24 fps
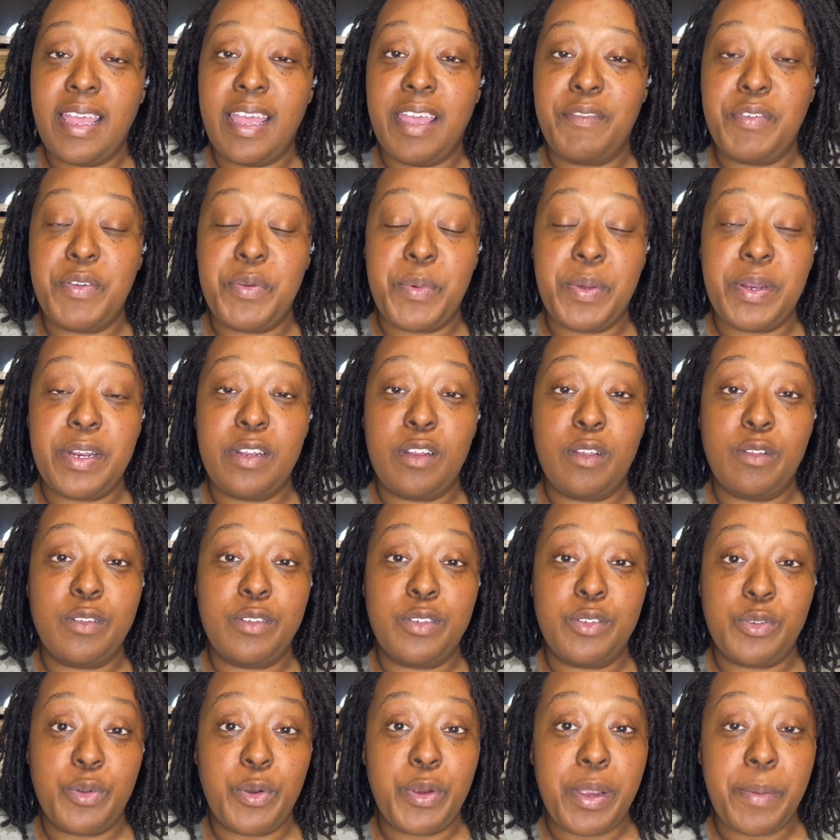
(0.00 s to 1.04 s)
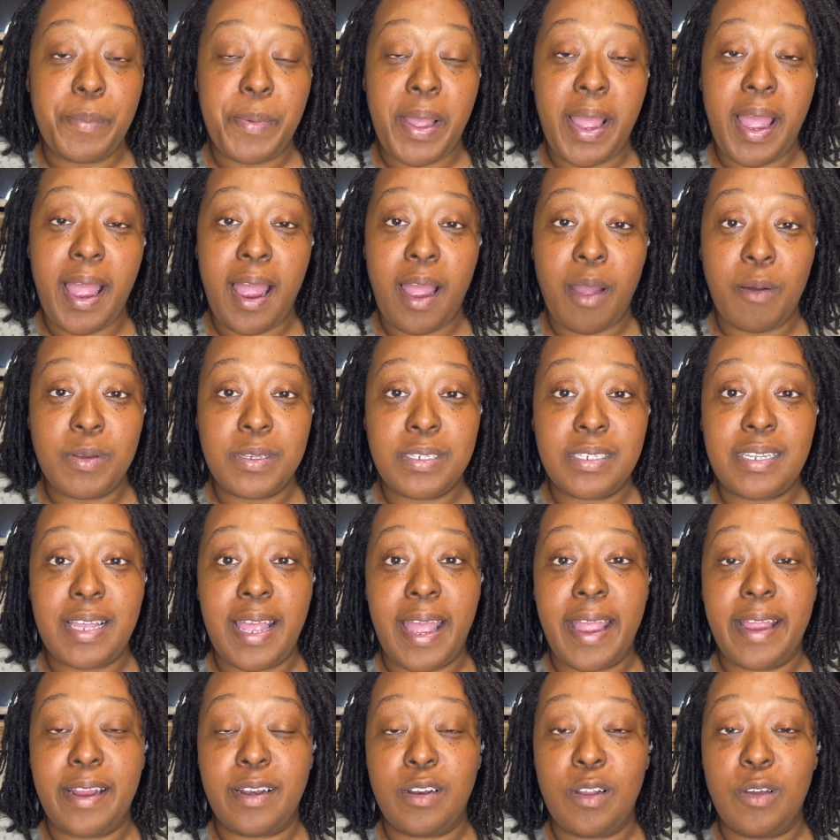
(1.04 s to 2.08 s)
If you want to know the story about how I was
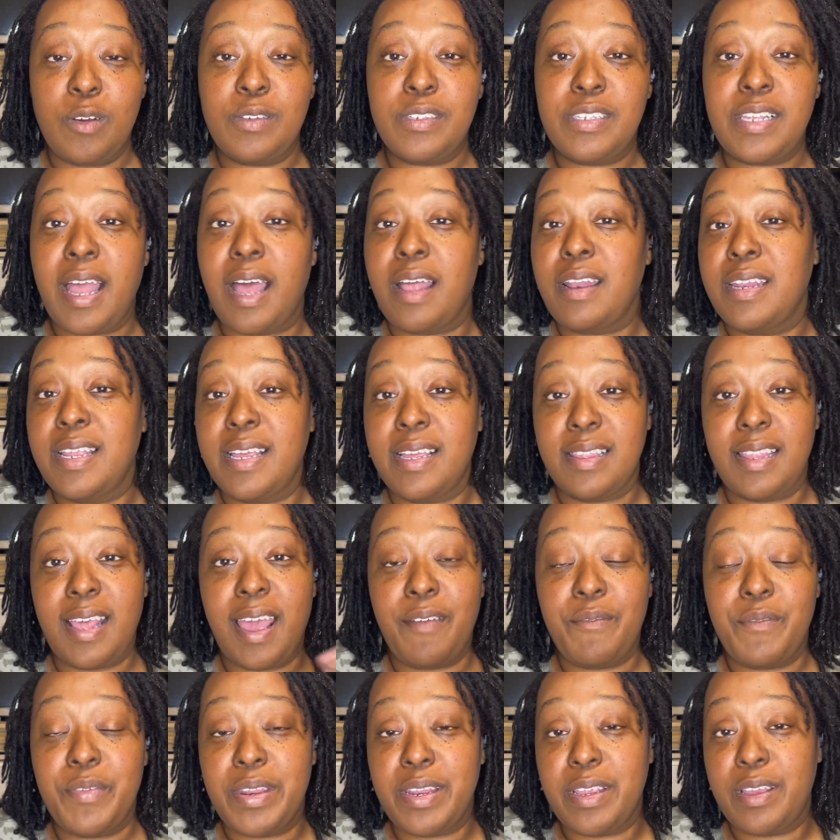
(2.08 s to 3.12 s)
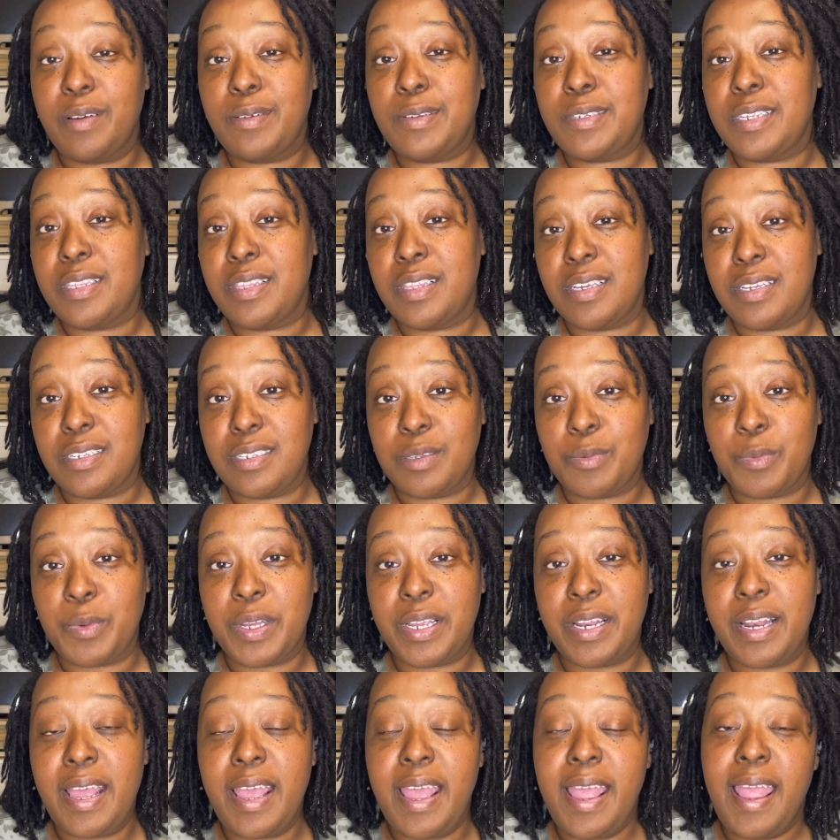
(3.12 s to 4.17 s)
diagnosed, I'll link that video to this
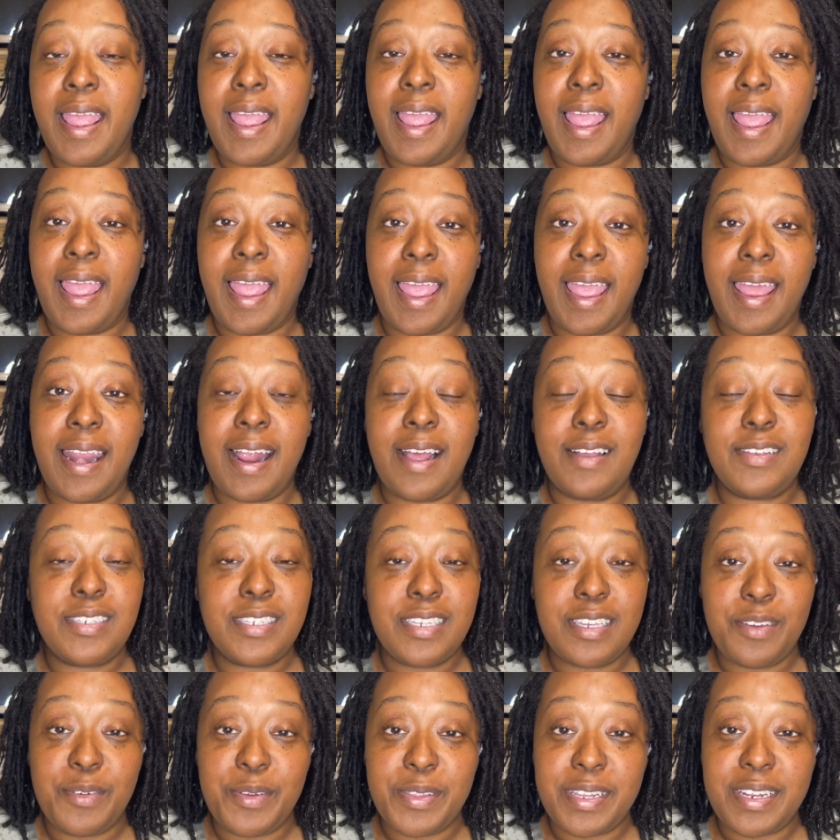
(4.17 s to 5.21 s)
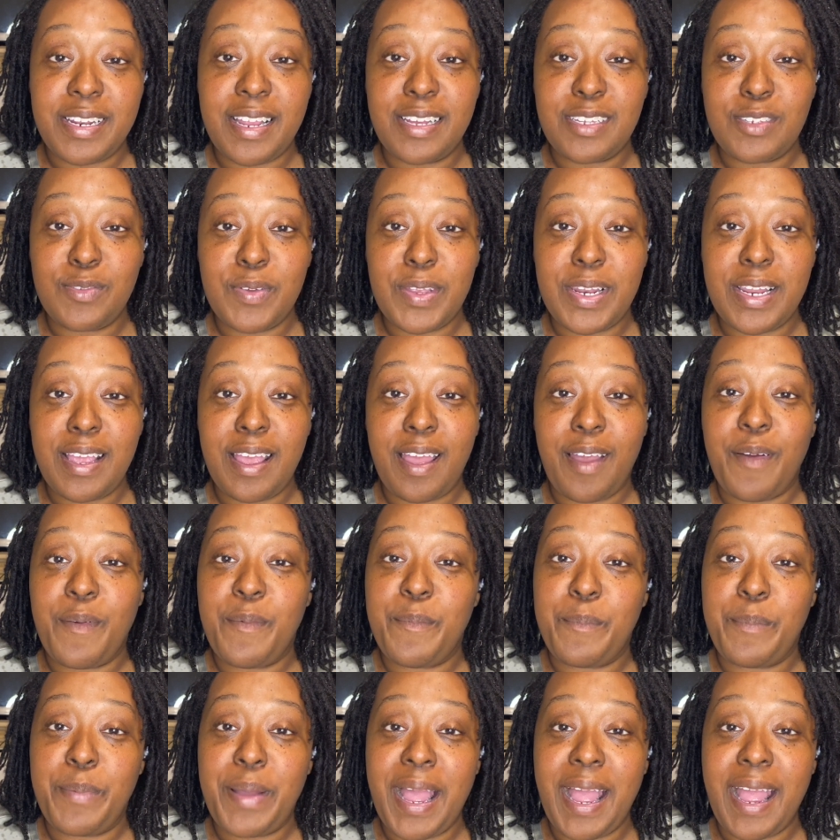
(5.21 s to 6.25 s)
one and I'll see you in the next video.
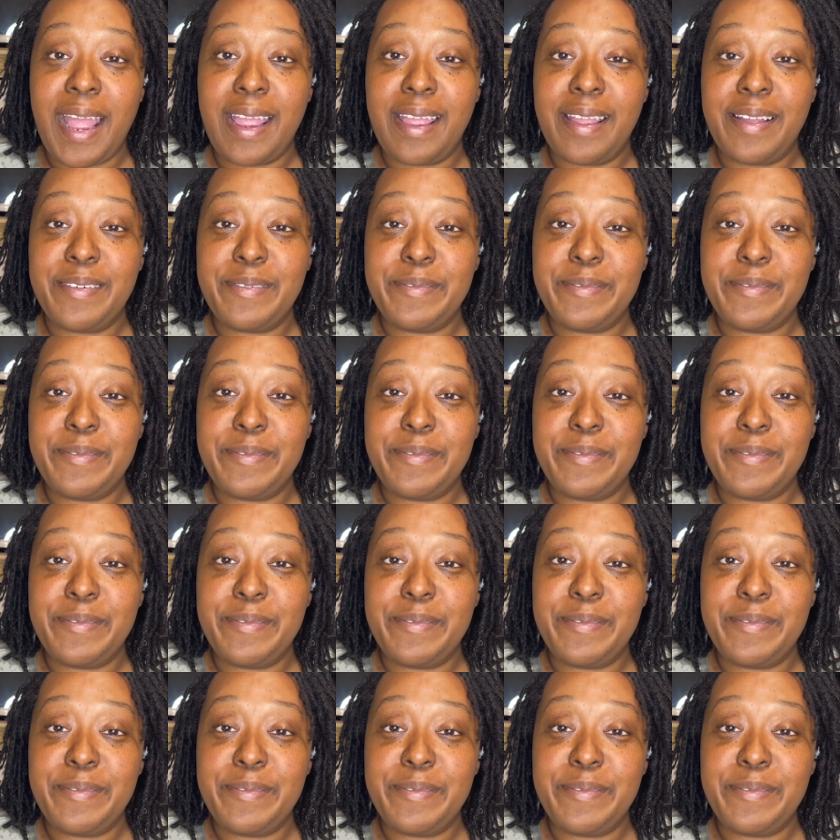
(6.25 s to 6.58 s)
Bye.